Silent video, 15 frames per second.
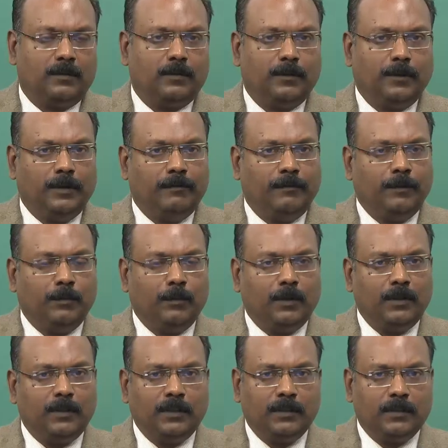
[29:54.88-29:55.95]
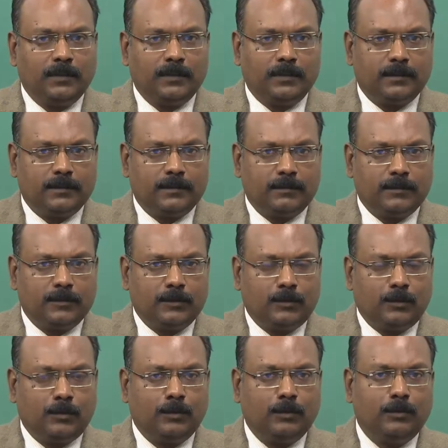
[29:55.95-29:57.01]
So, if you want a
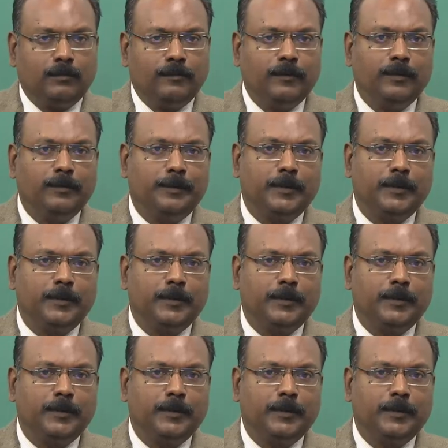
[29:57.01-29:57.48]
truthful